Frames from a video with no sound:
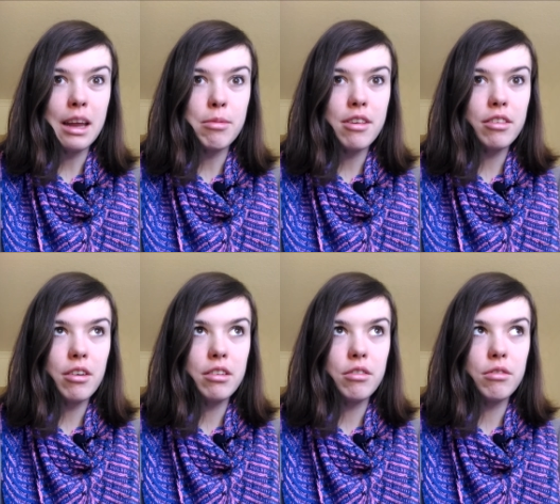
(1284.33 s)
I'm just
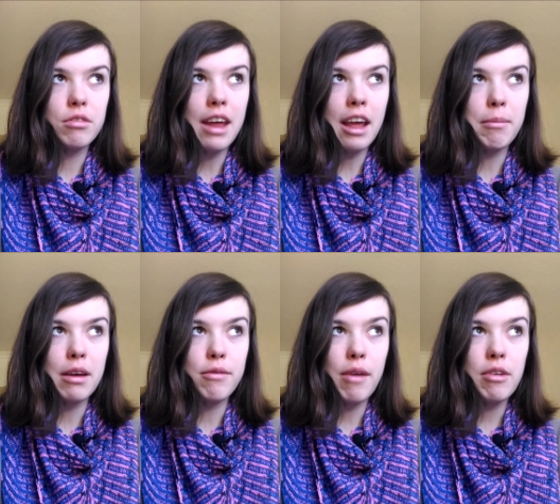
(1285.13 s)
going to take
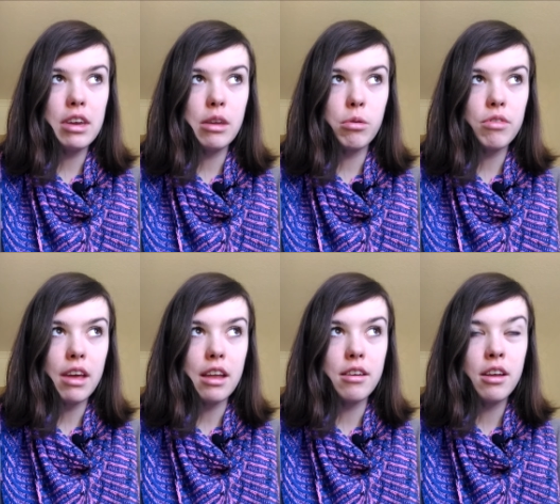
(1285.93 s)
my favorite needles
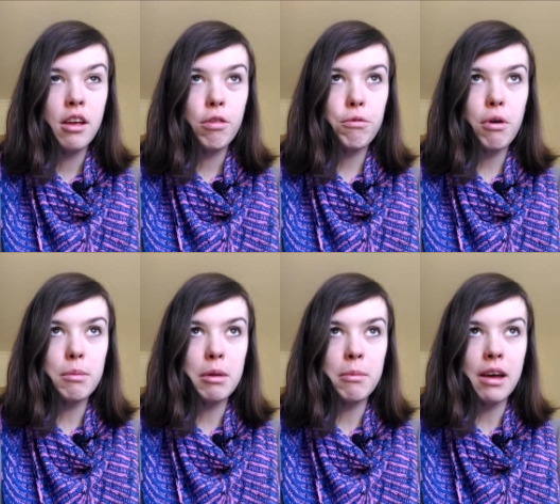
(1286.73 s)
and throw
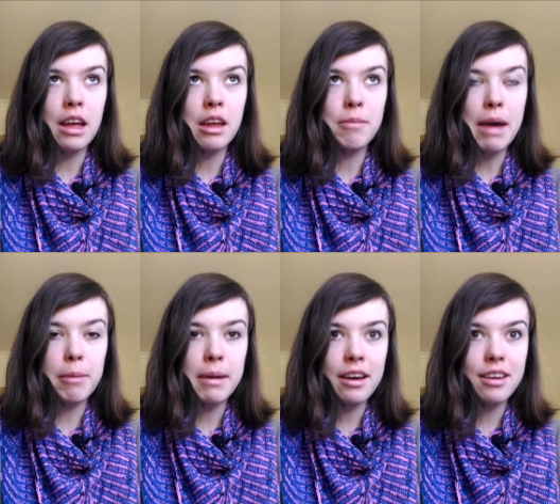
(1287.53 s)
them in my
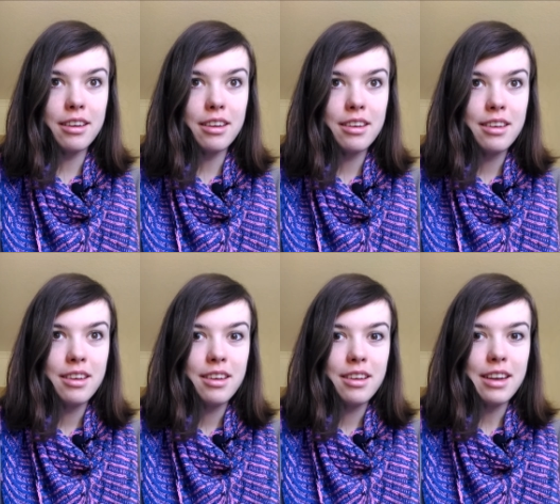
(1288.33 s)
backpack
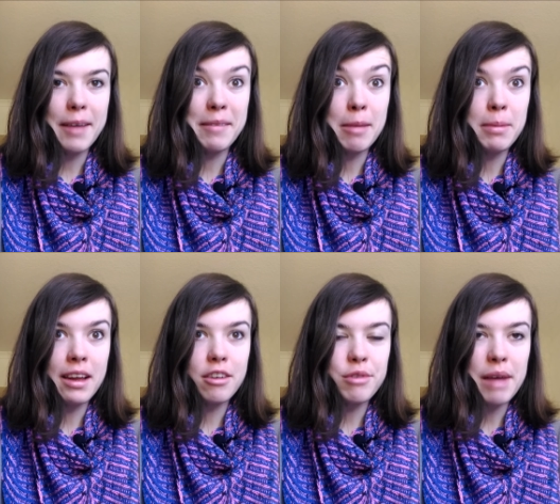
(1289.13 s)
like my
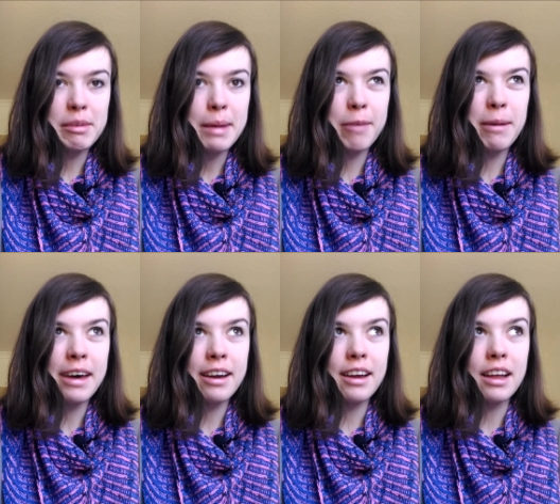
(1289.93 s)
big travel
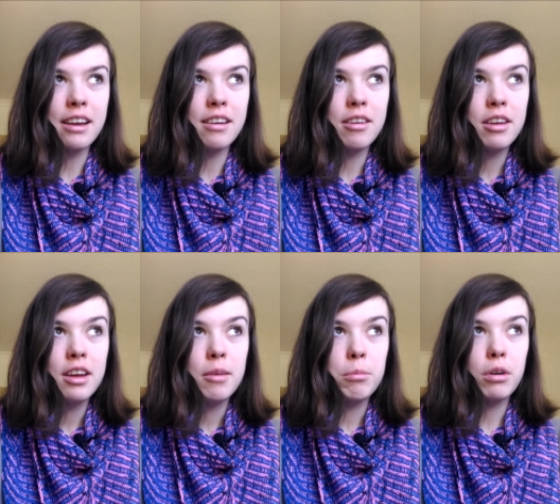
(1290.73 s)
backpack and
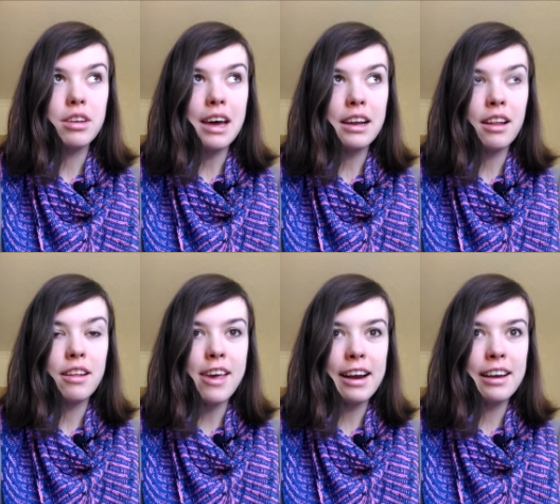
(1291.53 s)
put that in the
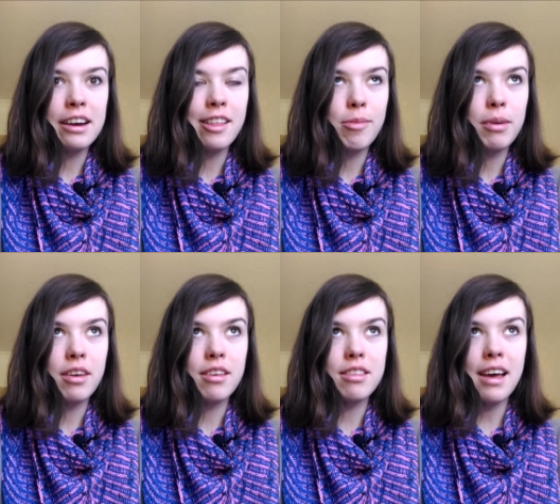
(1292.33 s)
tech luggage
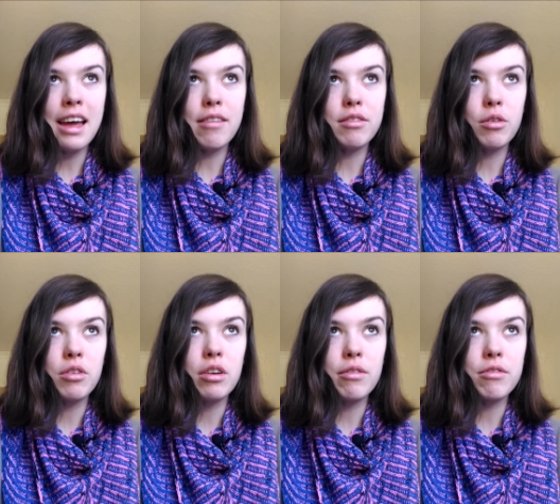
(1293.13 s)
because I have no
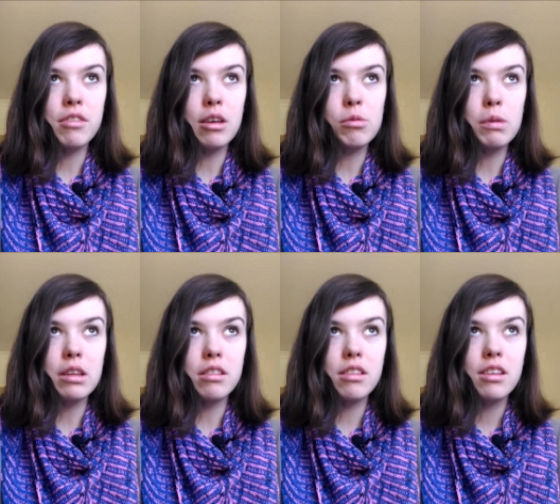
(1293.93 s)
nerves to deal
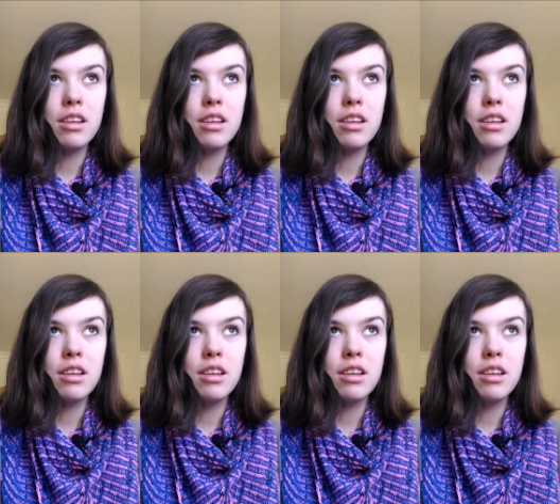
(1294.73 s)
with